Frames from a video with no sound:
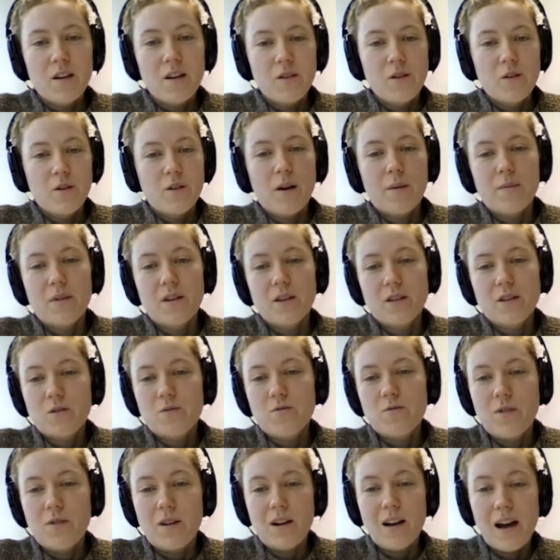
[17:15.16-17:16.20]
Newcomers
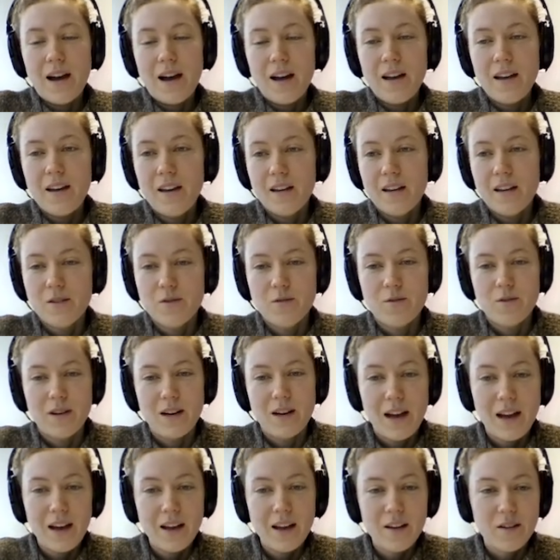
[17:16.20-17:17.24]

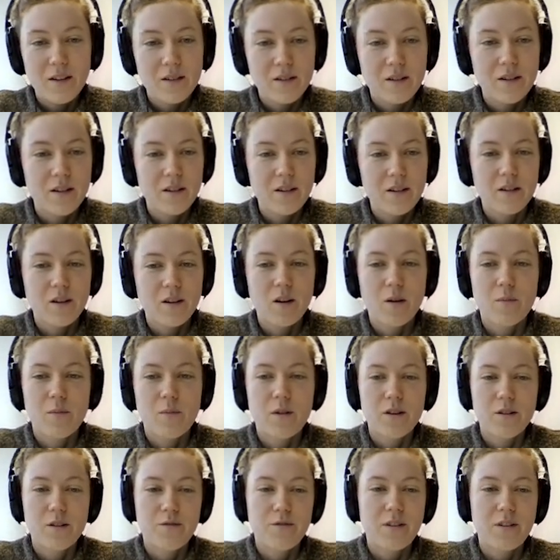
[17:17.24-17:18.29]
rely on
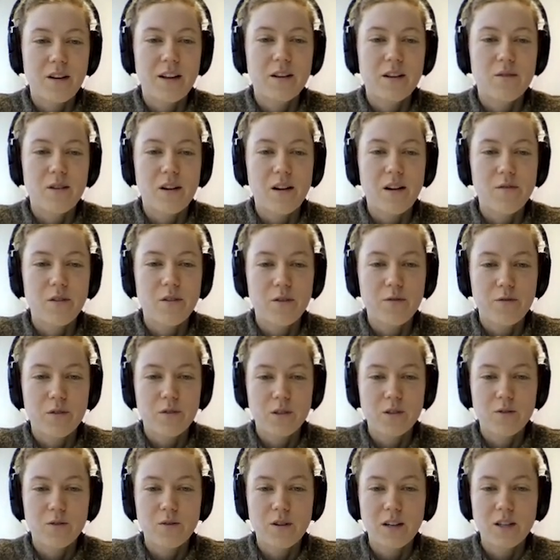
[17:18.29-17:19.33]
commodified arrival
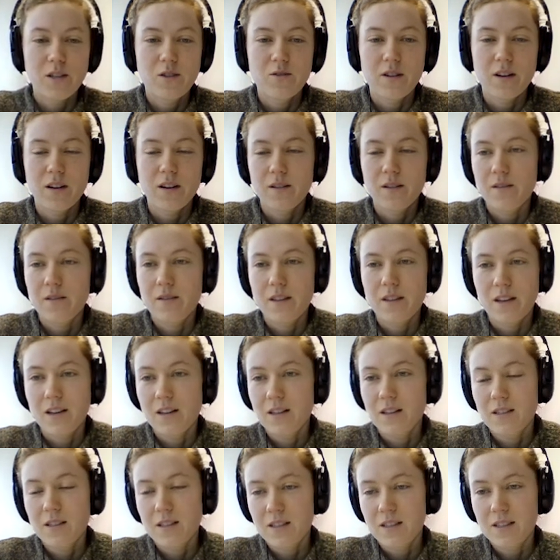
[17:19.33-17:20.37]
infrastructure that
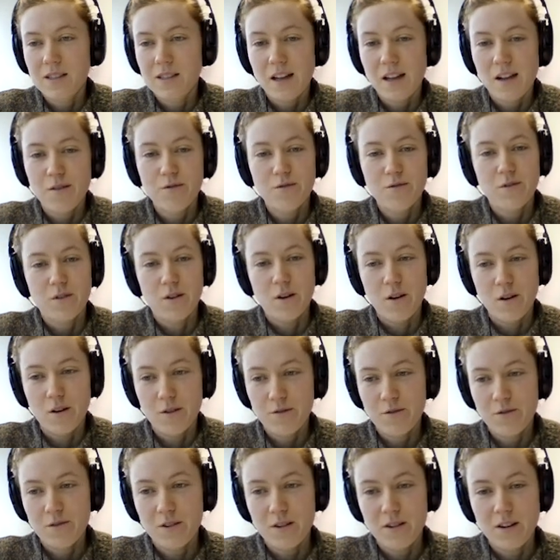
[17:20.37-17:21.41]
is itself
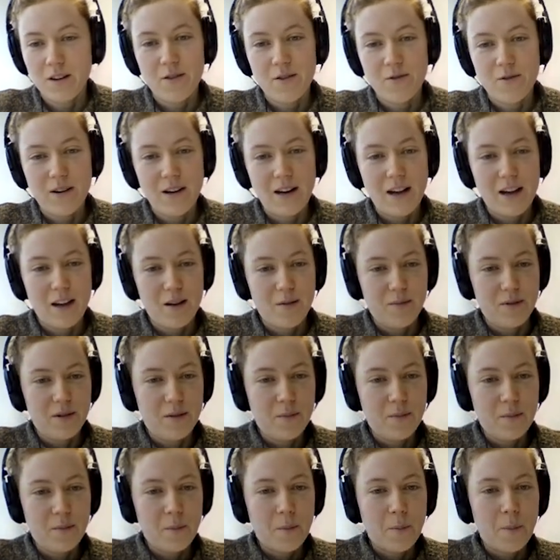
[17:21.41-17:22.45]
often
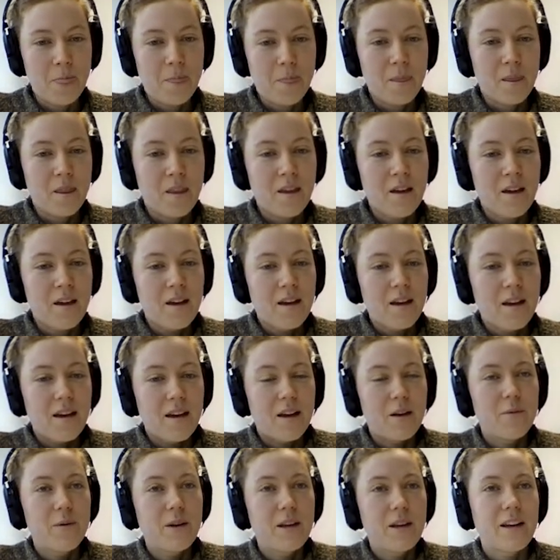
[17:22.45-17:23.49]
unreliable.
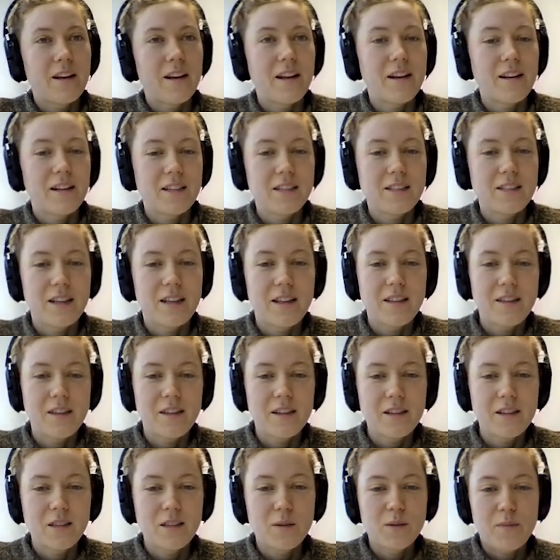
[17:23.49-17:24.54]
And we can understand
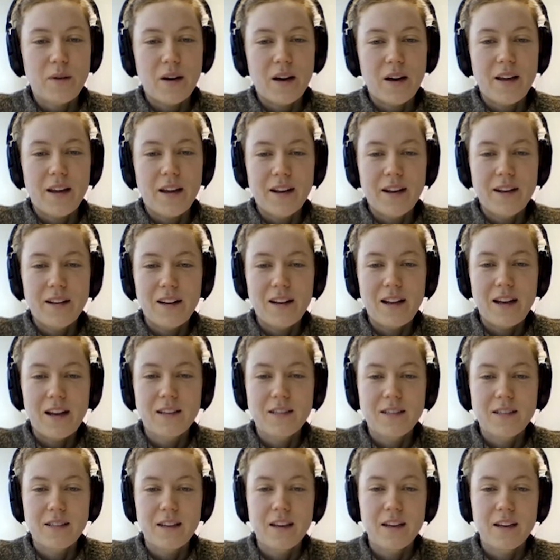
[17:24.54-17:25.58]
this by
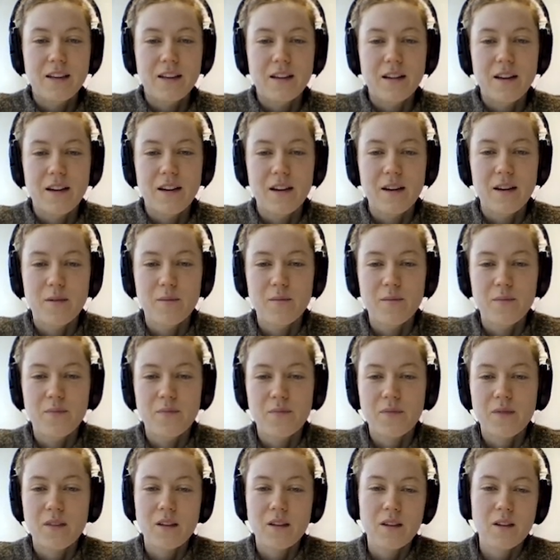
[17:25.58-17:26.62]
analyzing
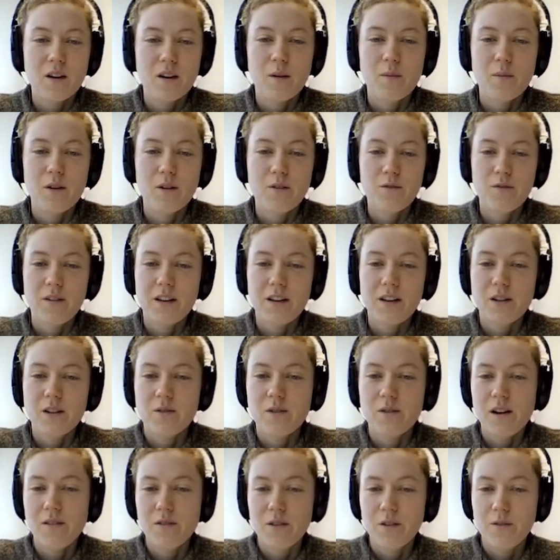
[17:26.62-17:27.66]
commodified
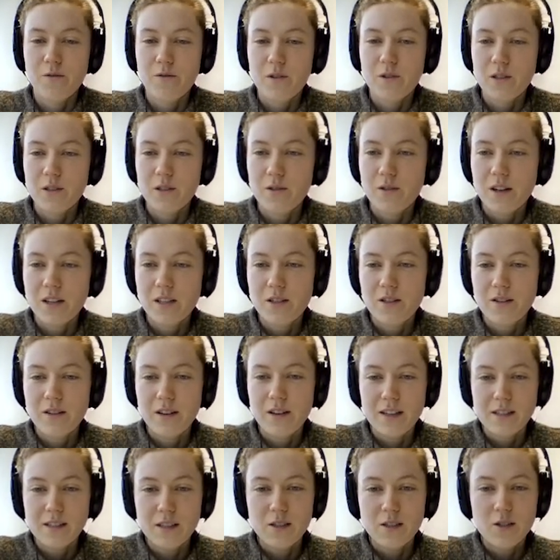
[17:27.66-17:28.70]
arrival infrastructure
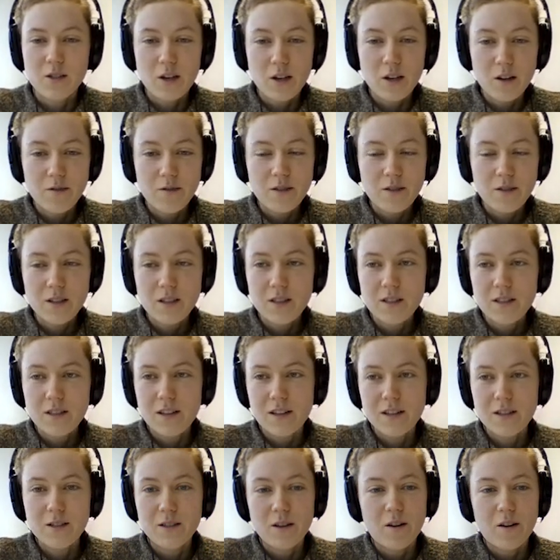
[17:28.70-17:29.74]
as a service that
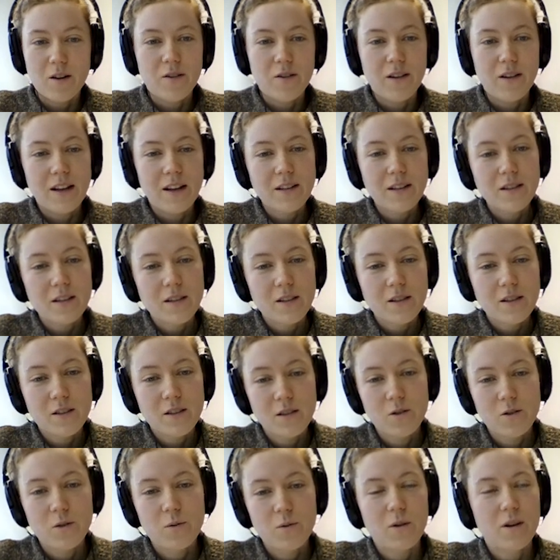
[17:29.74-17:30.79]
is oriented
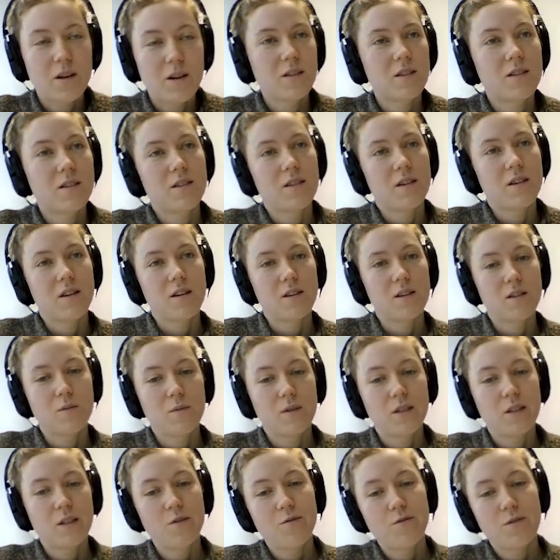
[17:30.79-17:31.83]
towards
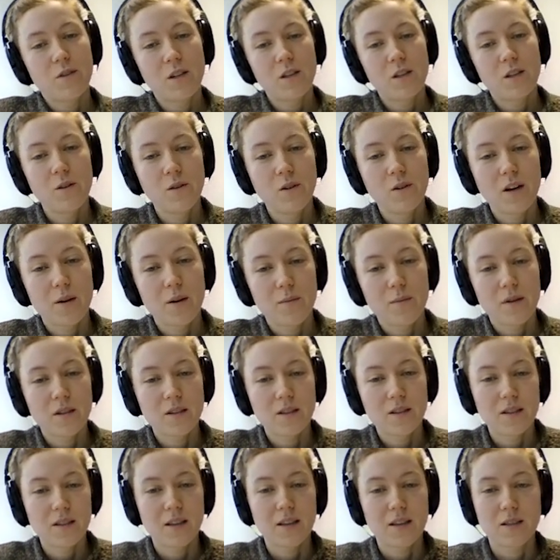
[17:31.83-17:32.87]
specific
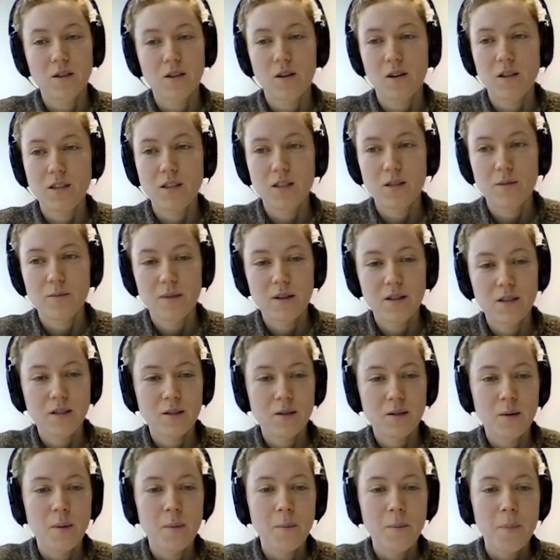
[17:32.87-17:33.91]
newcomers as customers.
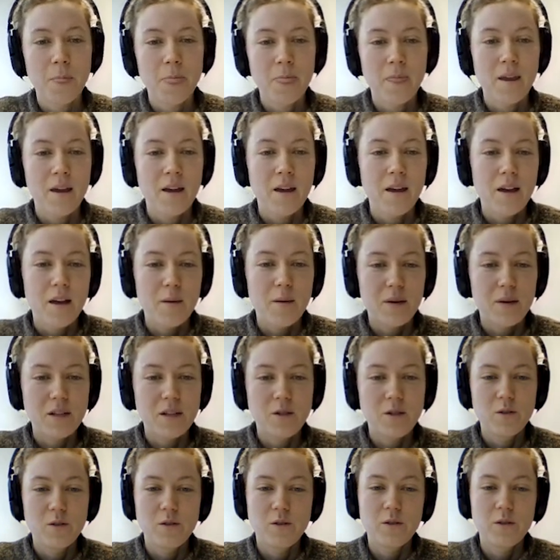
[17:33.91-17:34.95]
But
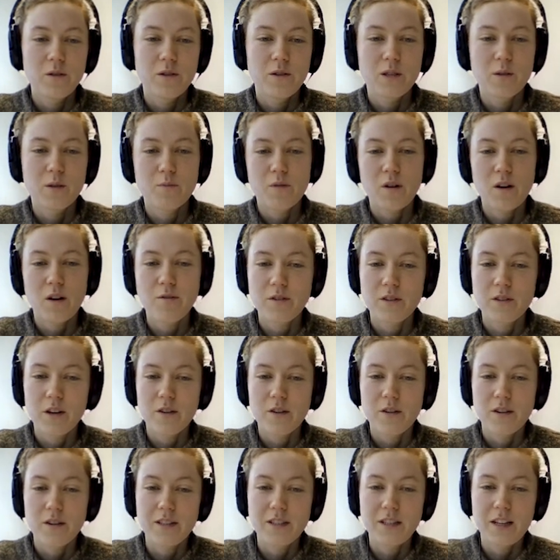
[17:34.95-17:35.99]
due to its profit
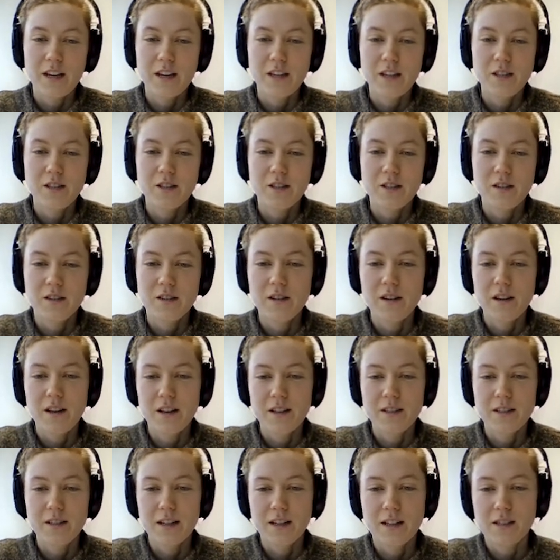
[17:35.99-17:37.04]
orientation,
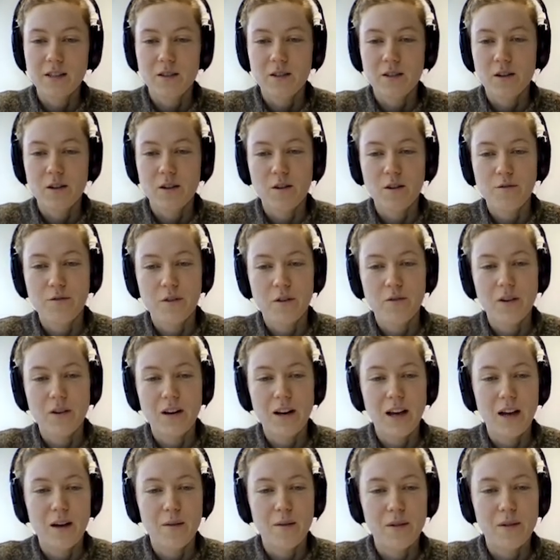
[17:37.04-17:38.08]
it does not offer
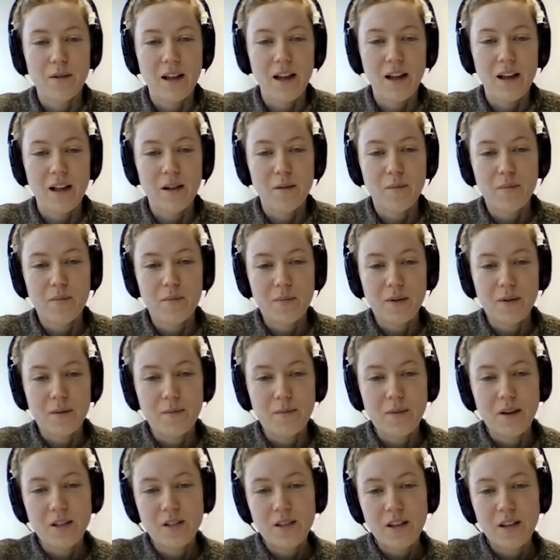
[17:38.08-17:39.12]
reliable help, but
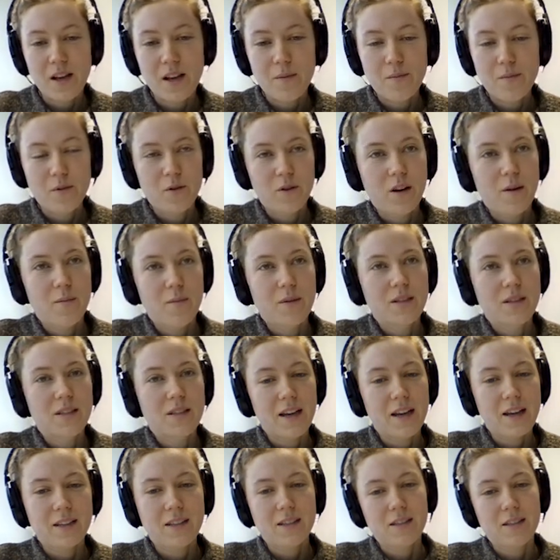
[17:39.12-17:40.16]
may shape newcomers'
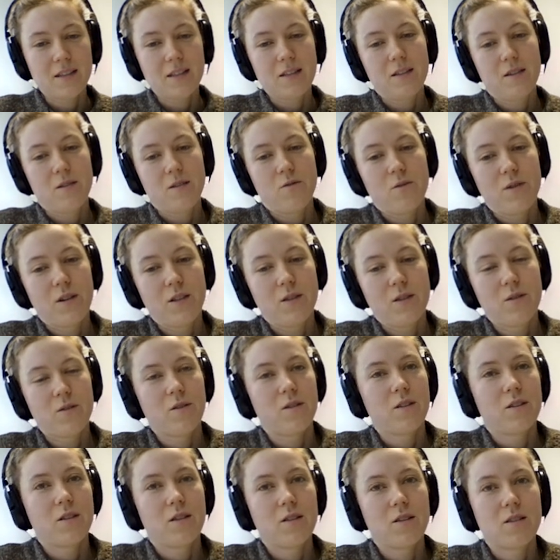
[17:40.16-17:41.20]
access to
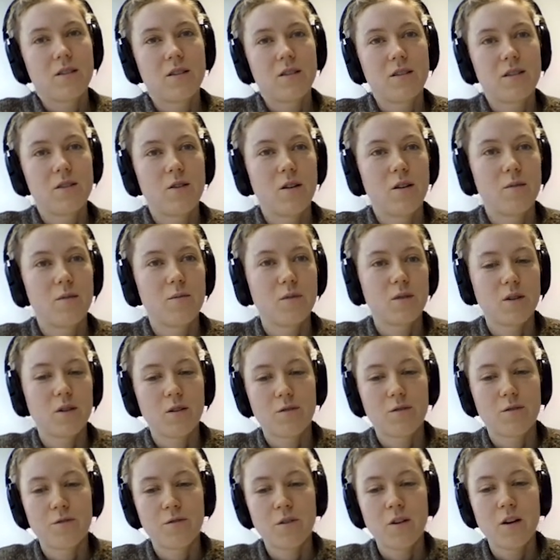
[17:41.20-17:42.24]
resources in terms
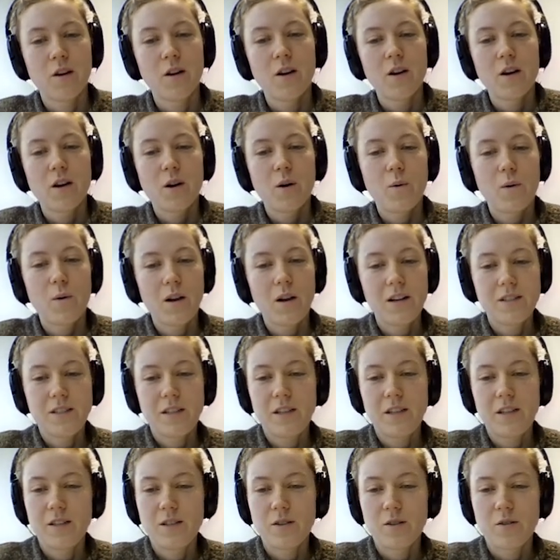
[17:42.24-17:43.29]
of
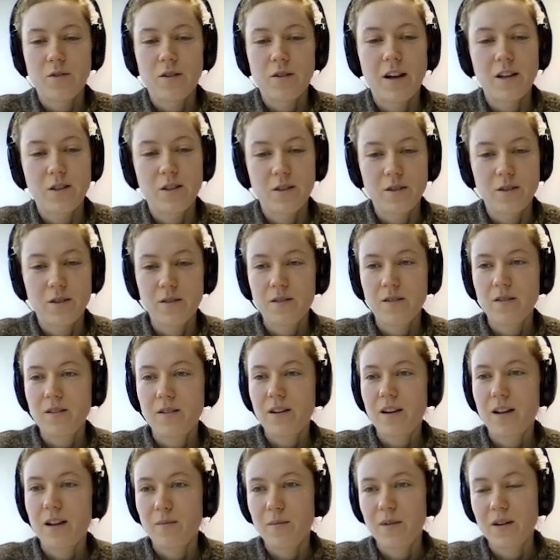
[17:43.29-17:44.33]
quality, duration,
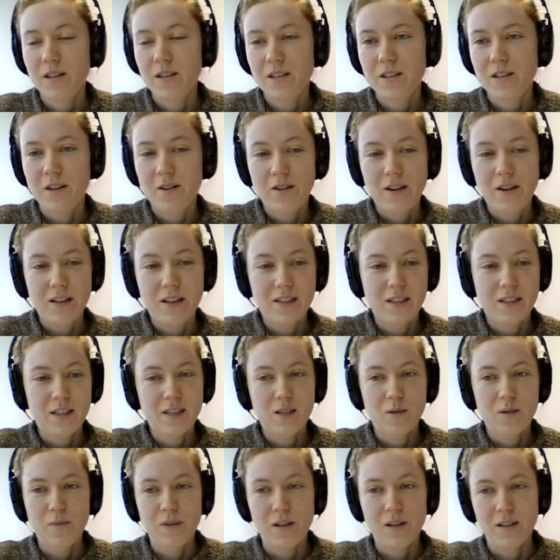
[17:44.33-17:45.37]
and monetary
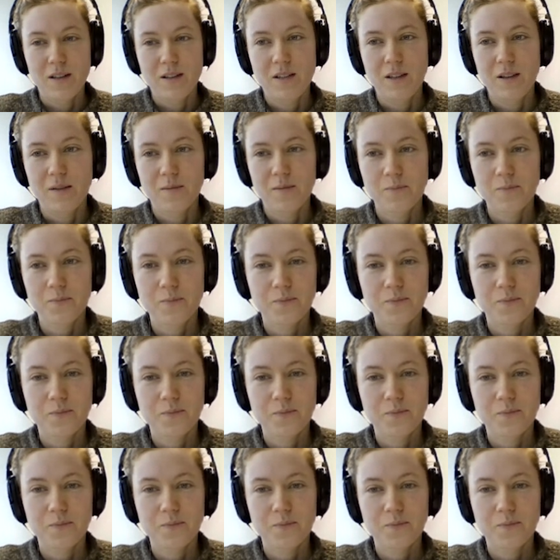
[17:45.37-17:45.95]
accessibility.